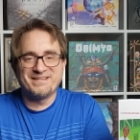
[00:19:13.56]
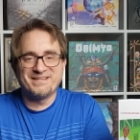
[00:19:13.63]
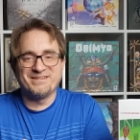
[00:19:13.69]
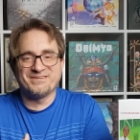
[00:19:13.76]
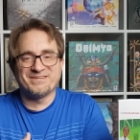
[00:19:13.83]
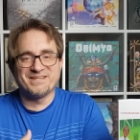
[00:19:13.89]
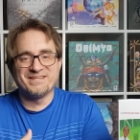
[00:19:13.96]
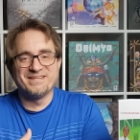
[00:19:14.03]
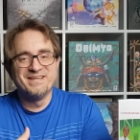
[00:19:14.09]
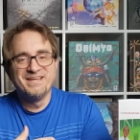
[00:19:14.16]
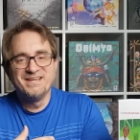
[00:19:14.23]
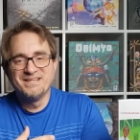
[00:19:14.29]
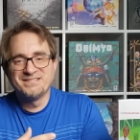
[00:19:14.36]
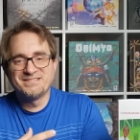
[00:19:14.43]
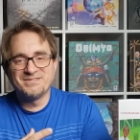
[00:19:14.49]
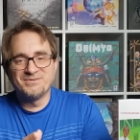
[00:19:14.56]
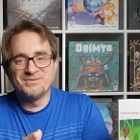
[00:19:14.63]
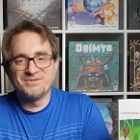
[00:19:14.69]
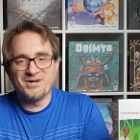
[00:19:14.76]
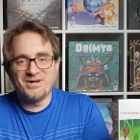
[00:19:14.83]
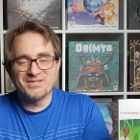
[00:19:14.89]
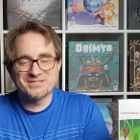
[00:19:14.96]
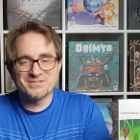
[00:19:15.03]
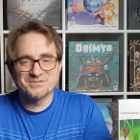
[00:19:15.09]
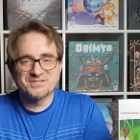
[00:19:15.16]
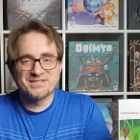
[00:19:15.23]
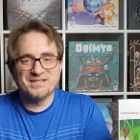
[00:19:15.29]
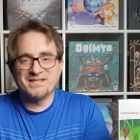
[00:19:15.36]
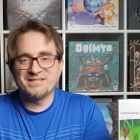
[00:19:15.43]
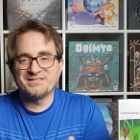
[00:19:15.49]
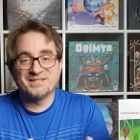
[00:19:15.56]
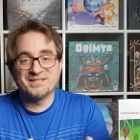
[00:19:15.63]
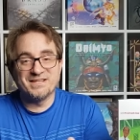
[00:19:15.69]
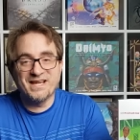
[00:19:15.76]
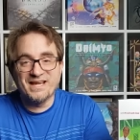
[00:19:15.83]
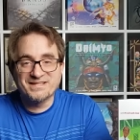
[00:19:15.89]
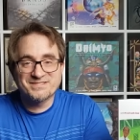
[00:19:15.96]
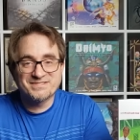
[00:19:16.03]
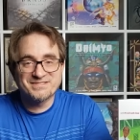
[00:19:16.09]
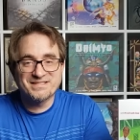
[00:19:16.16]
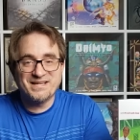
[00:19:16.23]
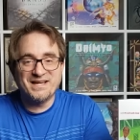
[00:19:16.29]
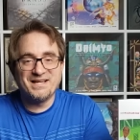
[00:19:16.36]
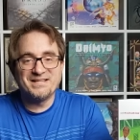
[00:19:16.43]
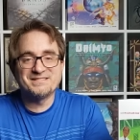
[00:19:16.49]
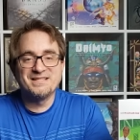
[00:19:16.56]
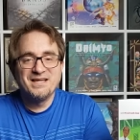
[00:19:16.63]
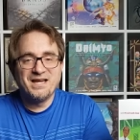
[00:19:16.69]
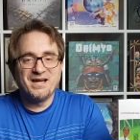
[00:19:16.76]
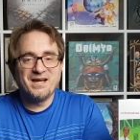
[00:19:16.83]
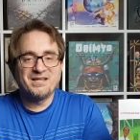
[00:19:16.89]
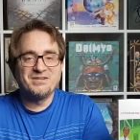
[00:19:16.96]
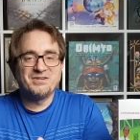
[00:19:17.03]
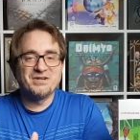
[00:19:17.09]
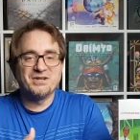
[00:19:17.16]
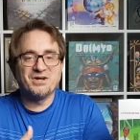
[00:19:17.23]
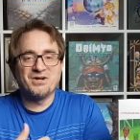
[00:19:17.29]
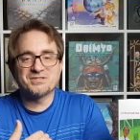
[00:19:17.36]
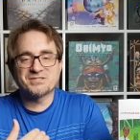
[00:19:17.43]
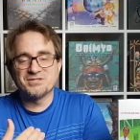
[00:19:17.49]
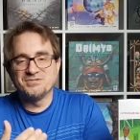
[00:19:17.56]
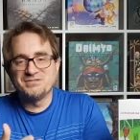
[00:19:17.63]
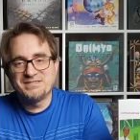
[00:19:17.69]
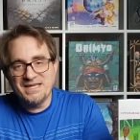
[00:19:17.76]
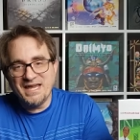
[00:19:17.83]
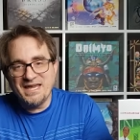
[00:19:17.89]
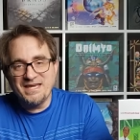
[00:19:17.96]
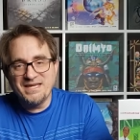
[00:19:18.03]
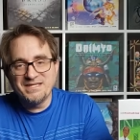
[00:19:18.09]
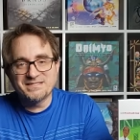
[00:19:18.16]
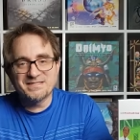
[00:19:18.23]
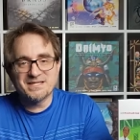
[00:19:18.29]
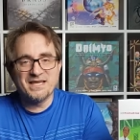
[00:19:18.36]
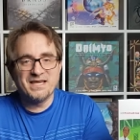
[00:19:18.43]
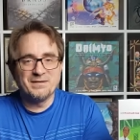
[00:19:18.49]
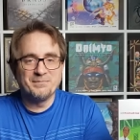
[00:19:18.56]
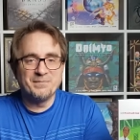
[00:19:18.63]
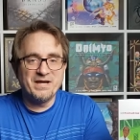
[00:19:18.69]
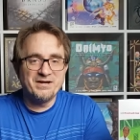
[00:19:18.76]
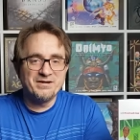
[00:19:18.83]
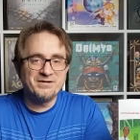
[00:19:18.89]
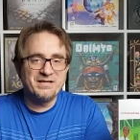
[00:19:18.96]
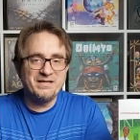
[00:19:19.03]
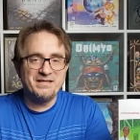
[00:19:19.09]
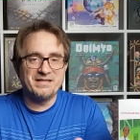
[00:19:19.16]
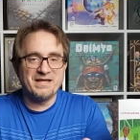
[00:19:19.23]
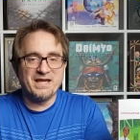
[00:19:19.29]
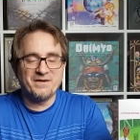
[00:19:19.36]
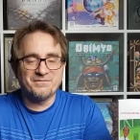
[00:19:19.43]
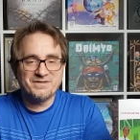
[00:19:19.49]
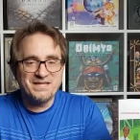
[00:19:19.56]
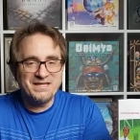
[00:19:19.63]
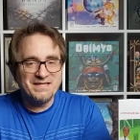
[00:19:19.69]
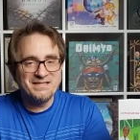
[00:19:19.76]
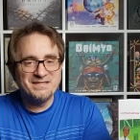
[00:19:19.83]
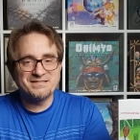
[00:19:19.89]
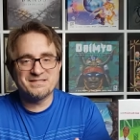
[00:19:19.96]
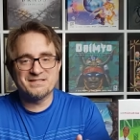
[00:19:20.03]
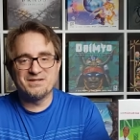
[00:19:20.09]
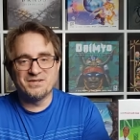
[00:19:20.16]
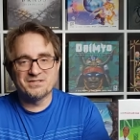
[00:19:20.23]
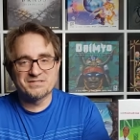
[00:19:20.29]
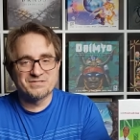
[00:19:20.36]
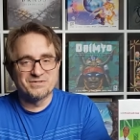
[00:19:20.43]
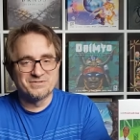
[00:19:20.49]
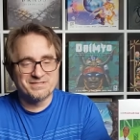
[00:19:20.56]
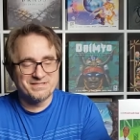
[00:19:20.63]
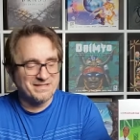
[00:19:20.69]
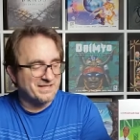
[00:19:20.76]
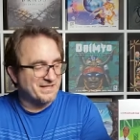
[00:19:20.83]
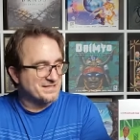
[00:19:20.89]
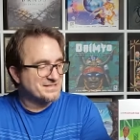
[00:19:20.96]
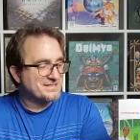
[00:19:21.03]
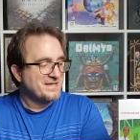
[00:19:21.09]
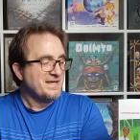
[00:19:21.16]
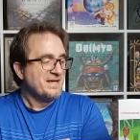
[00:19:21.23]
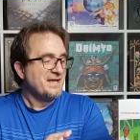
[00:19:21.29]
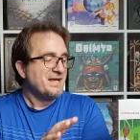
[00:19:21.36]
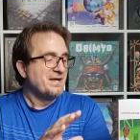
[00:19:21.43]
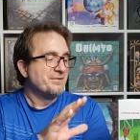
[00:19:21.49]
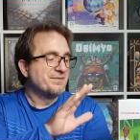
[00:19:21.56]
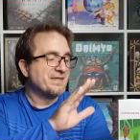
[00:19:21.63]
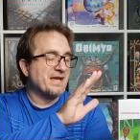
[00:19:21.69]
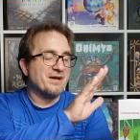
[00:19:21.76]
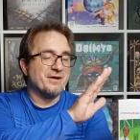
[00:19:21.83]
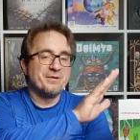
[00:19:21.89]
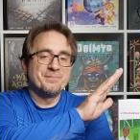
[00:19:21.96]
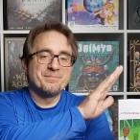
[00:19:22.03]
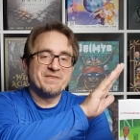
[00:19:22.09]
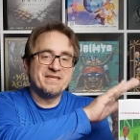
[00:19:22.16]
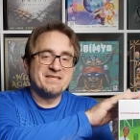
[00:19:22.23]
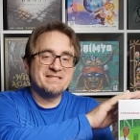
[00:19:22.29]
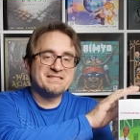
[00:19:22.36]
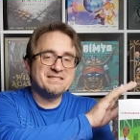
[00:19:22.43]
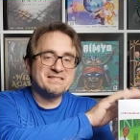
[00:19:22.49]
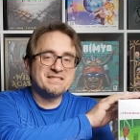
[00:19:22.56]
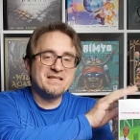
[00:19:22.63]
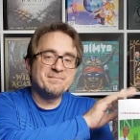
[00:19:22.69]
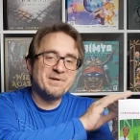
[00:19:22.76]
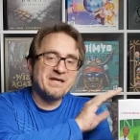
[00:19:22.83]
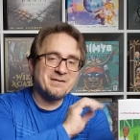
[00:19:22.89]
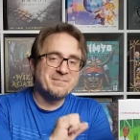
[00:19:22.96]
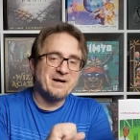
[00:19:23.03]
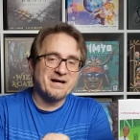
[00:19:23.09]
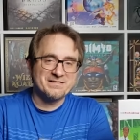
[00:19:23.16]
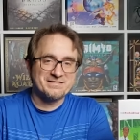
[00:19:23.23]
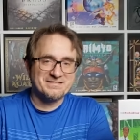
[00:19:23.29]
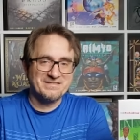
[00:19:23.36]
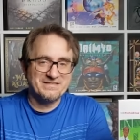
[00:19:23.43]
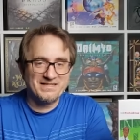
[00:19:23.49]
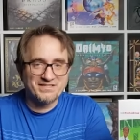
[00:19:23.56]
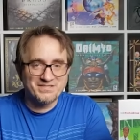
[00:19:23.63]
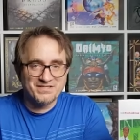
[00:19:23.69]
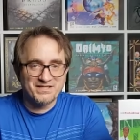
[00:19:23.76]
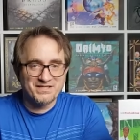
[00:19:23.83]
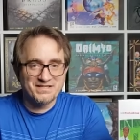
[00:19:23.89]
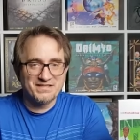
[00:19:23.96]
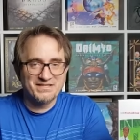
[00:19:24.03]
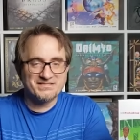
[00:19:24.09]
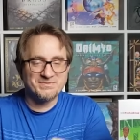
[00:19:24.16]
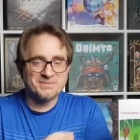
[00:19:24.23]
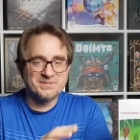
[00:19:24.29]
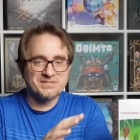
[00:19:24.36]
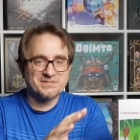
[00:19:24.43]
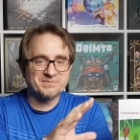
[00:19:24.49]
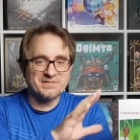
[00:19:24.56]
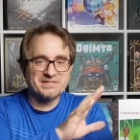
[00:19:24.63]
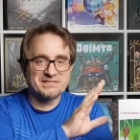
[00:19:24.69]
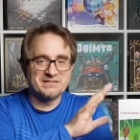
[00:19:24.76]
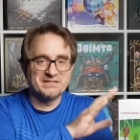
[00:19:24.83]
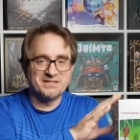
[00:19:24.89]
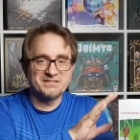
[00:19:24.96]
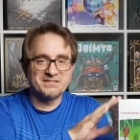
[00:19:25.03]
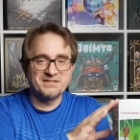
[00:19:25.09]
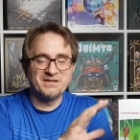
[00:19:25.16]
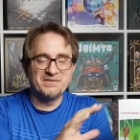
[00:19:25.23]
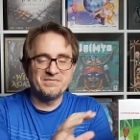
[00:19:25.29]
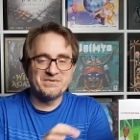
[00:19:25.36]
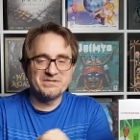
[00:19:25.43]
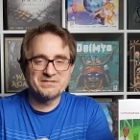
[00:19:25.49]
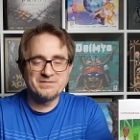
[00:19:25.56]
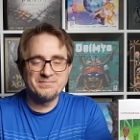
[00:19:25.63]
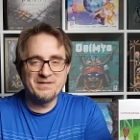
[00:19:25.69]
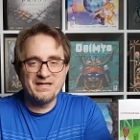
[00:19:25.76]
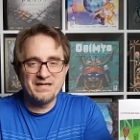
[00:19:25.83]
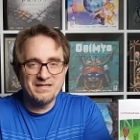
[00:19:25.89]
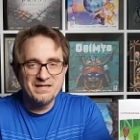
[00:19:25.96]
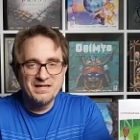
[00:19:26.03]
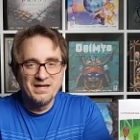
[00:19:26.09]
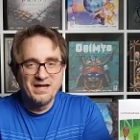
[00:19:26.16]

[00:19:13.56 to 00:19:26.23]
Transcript: you can do all sorts of things you can exercise uh, you can also date and marry and have kids and all sorts of things now this is the big box edition. This was recently delivered to me.